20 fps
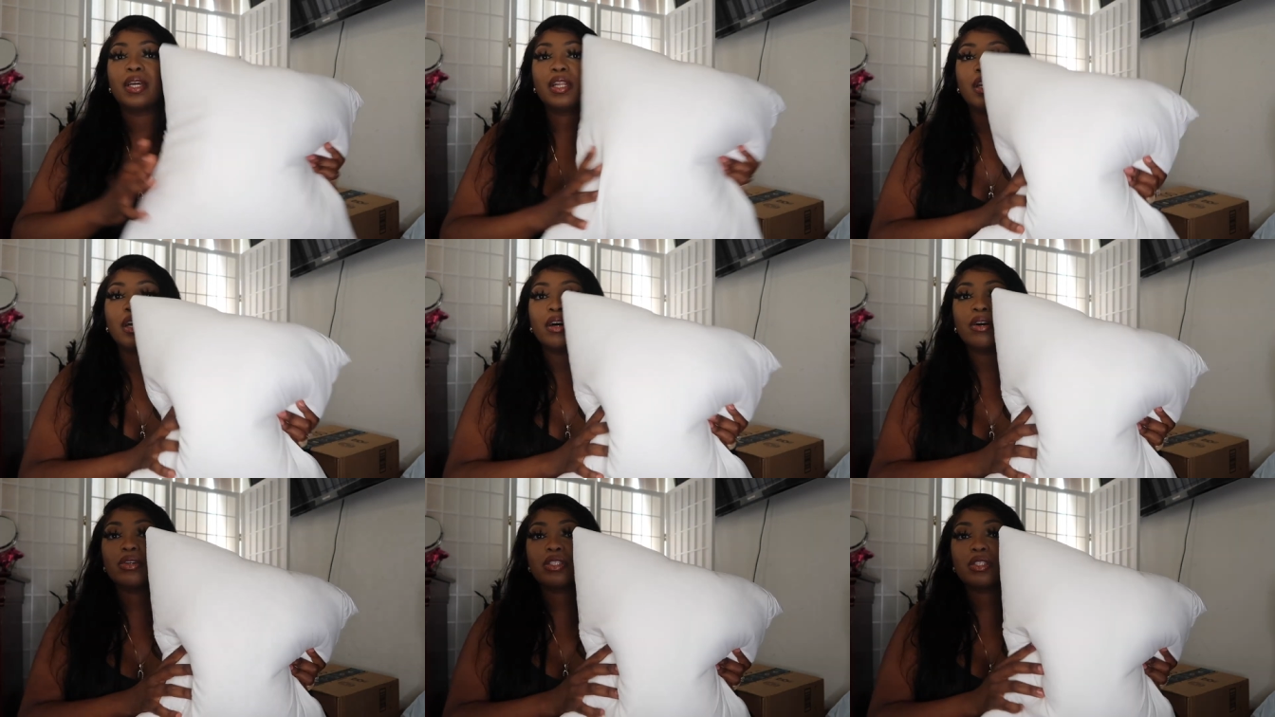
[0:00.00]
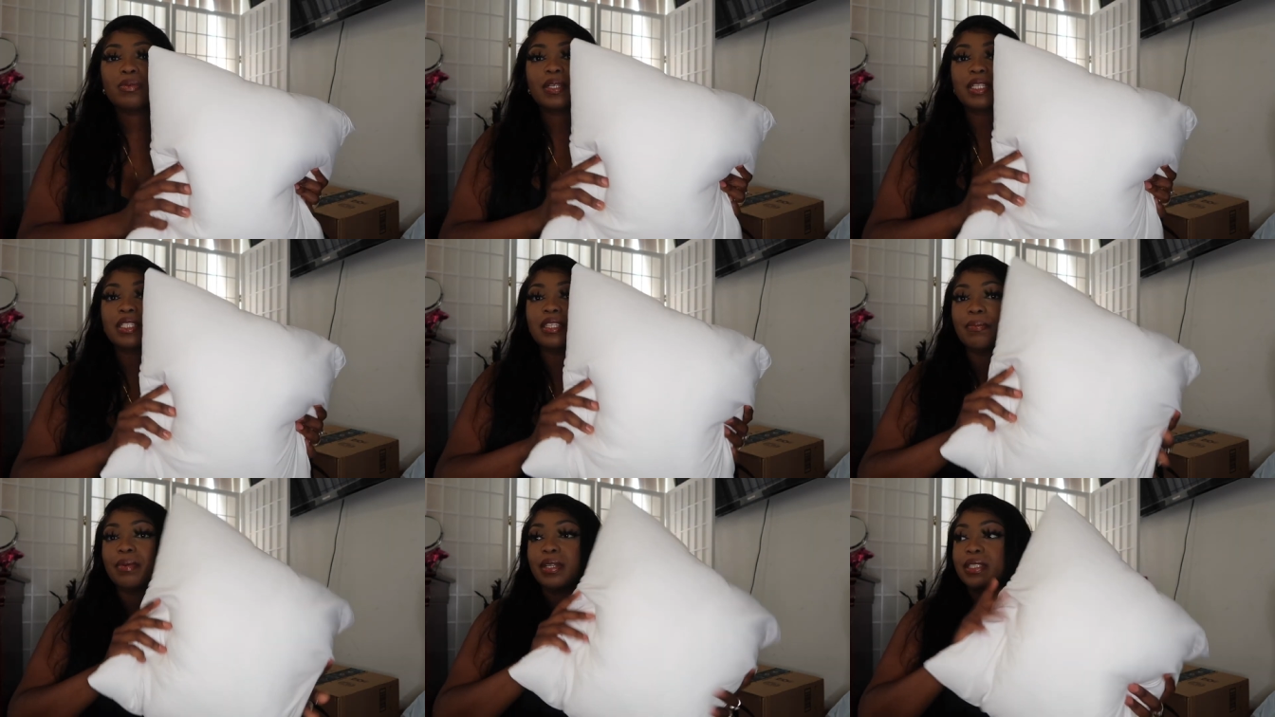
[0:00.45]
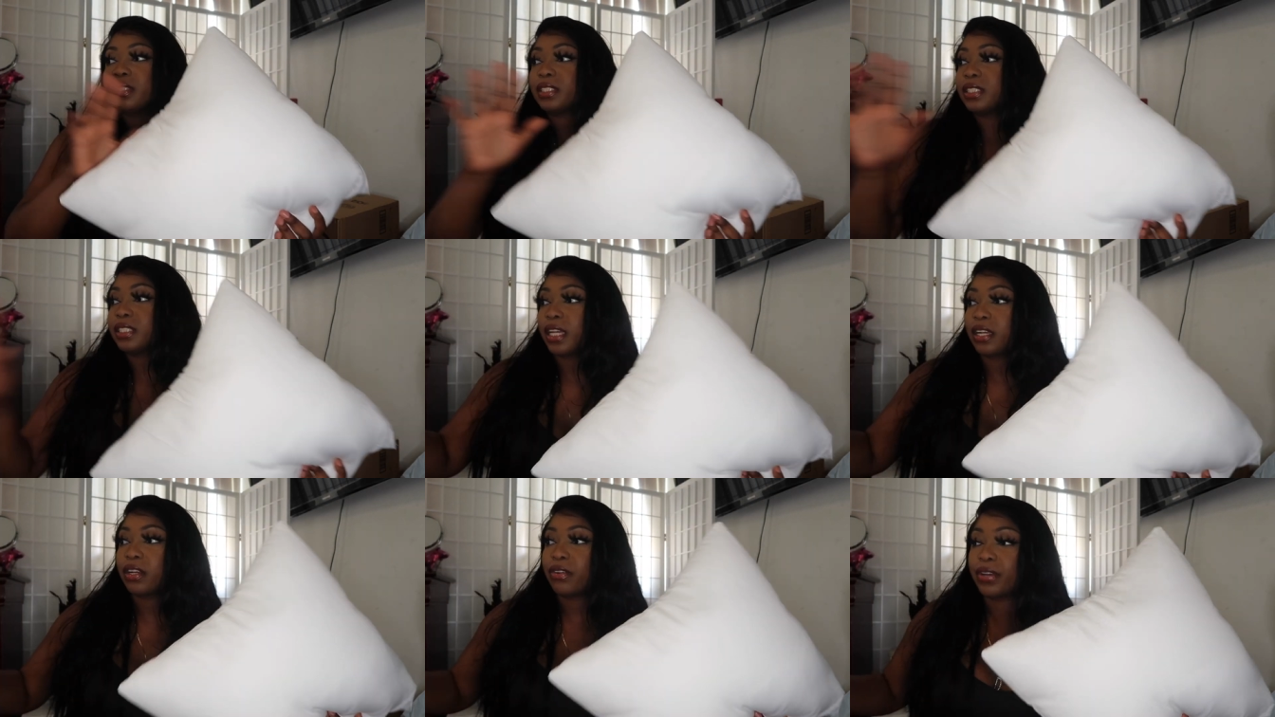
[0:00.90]
pillows because I'm
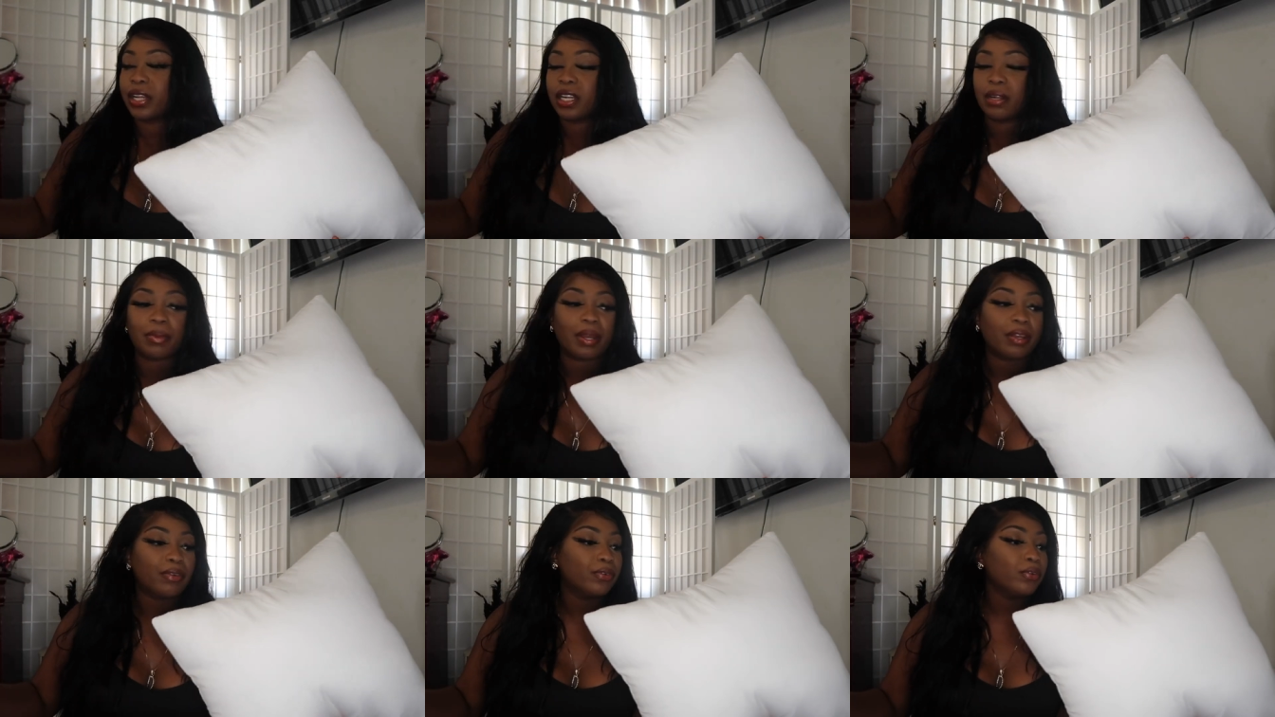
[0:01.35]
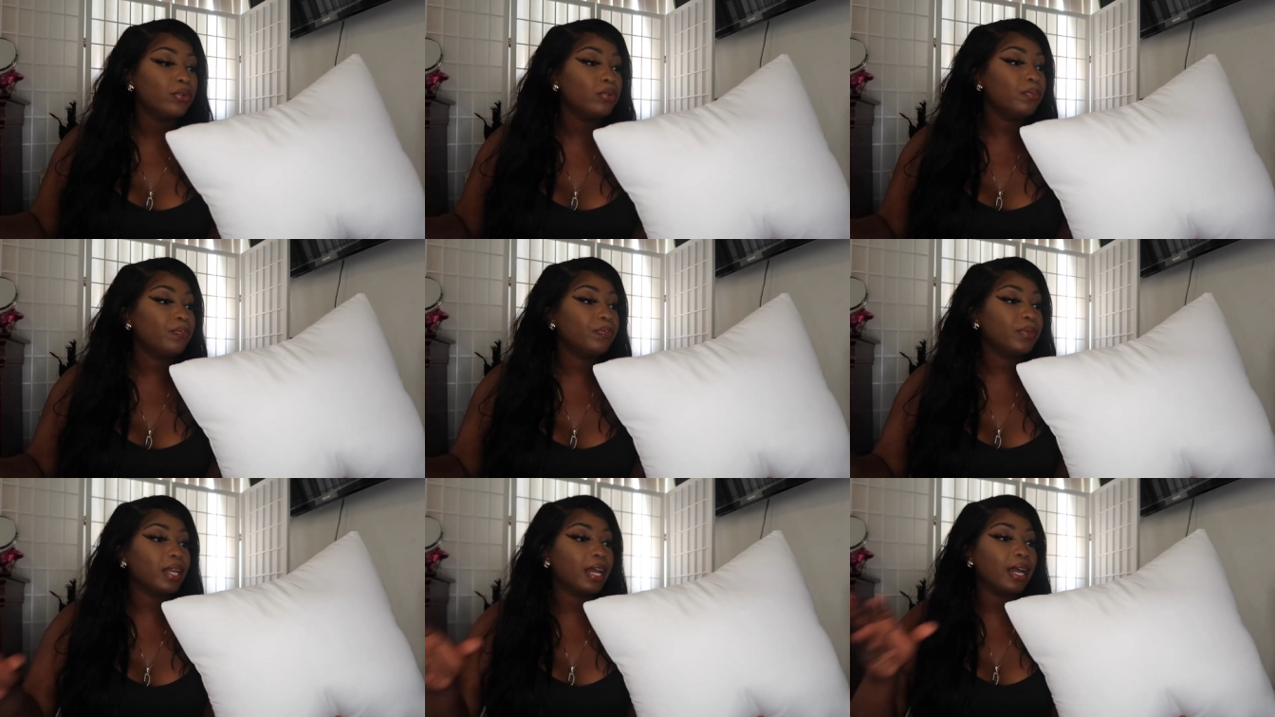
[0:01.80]
decorating my room.